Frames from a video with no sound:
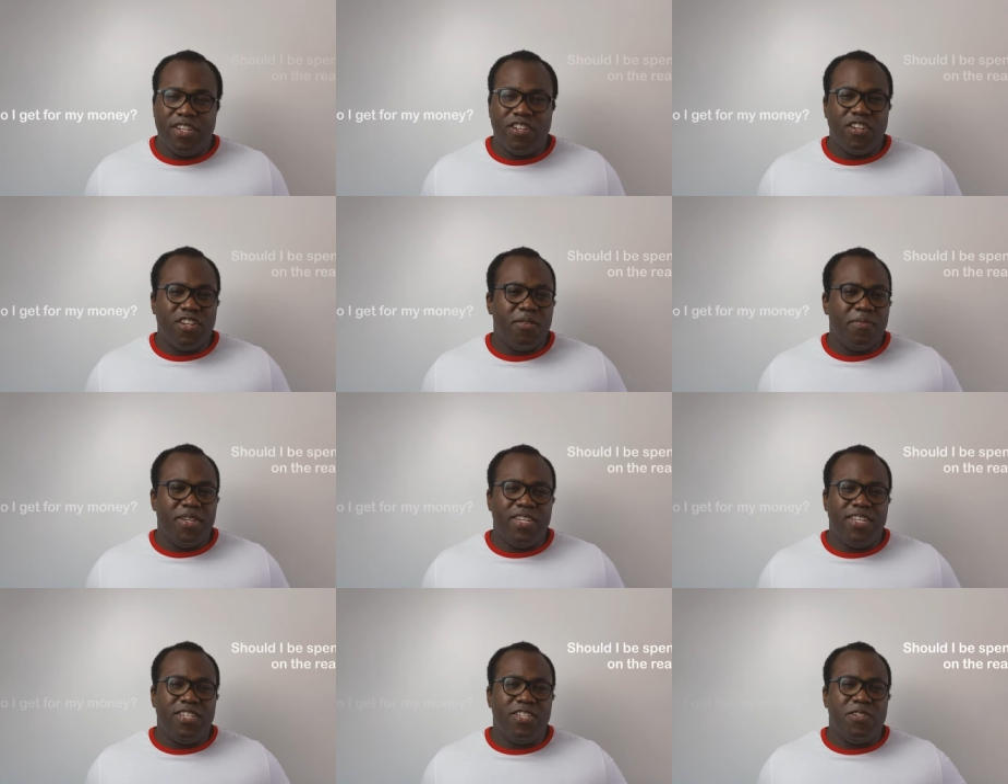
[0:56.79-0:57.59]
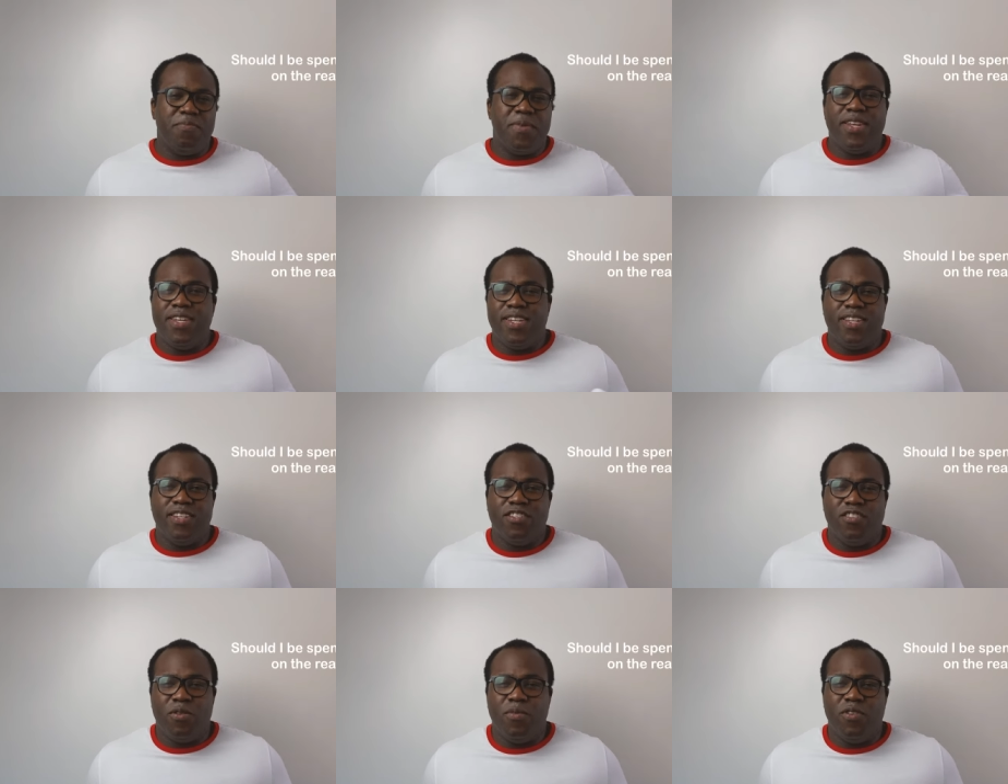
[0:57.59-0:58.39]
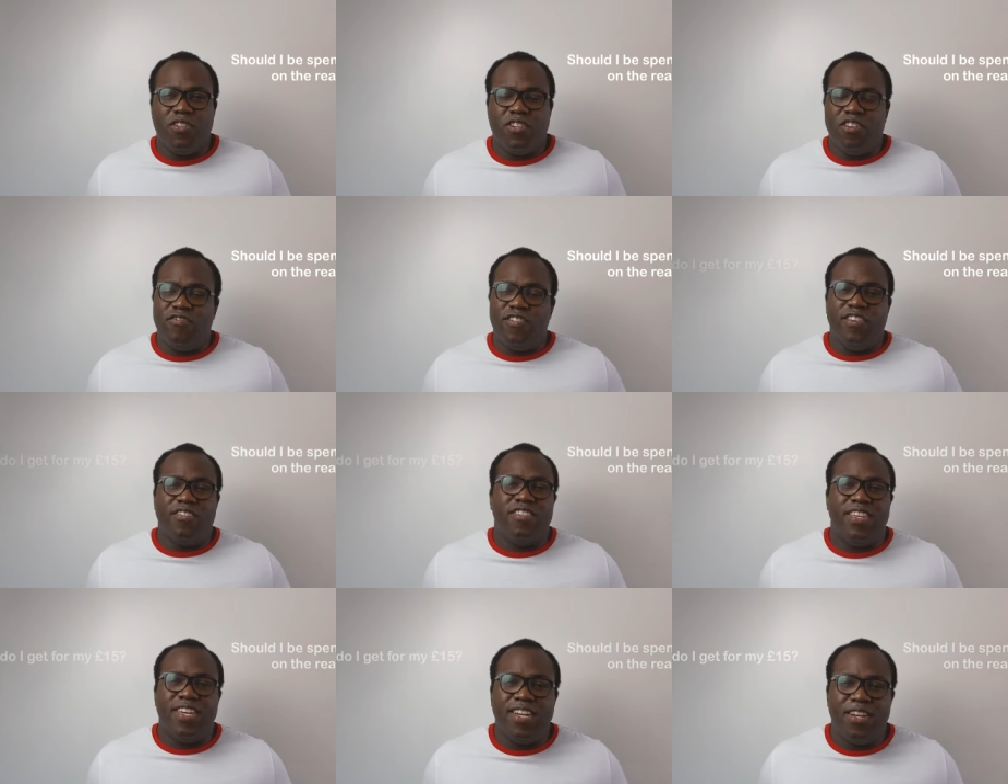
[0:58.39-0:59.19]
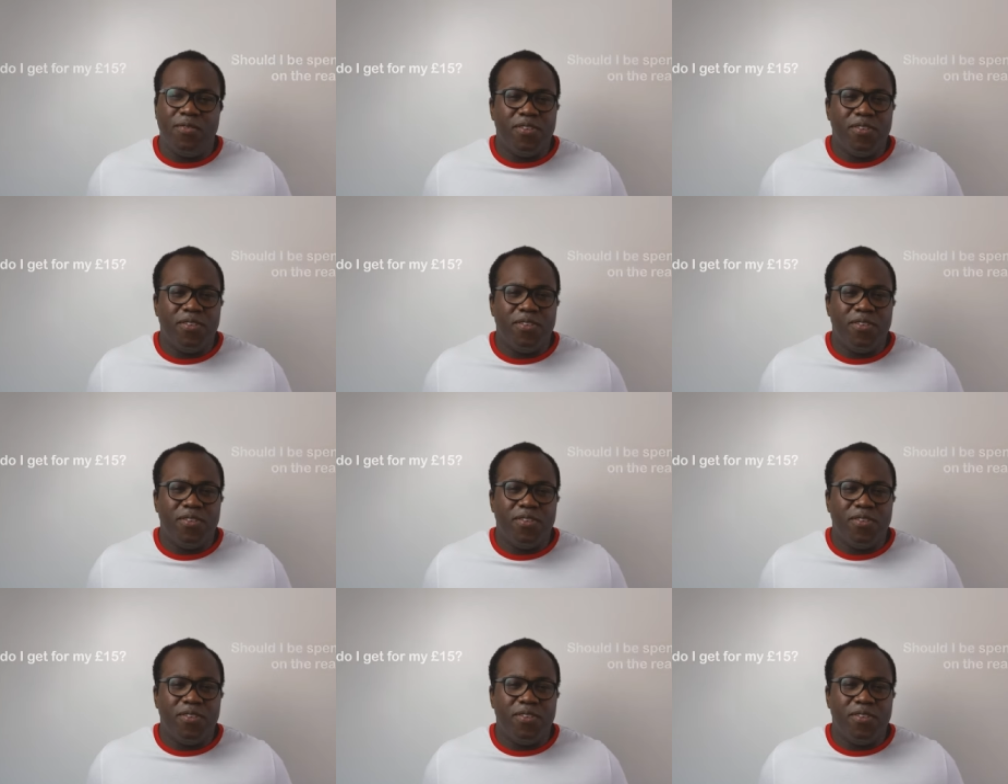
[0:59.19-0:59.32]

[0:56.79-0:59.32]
Should I be spending so much on a real thing?